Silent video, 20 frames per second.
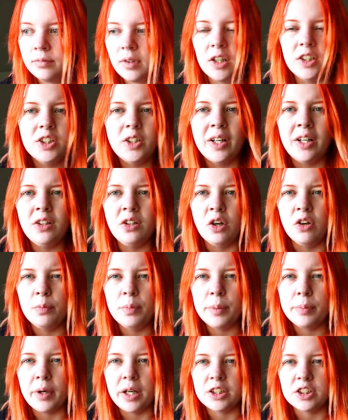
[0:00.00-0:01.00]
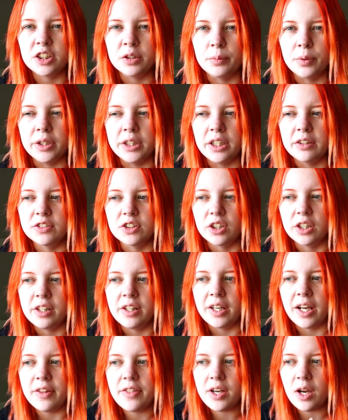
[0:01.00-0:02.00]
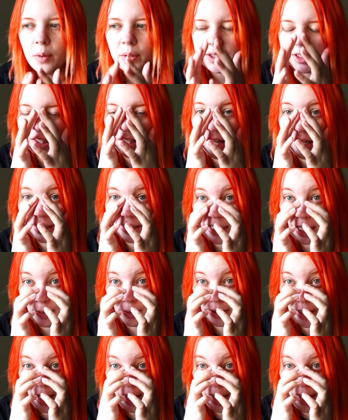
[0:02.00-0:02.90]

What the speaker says: Also, I don't know if people actually bring gifts or anything. I think I wasted a lot of time on